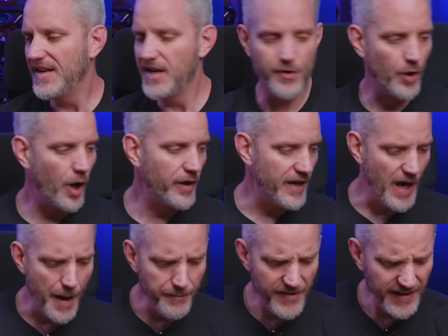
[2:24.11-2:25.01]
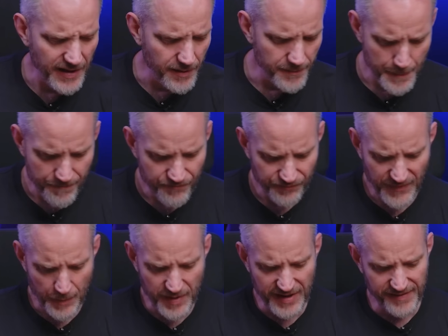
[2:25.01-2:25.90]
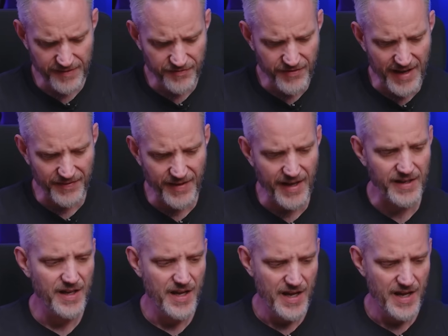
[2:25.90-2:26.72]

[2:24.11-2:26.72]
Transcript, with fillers: They're all here. I'm thinking because of the fact that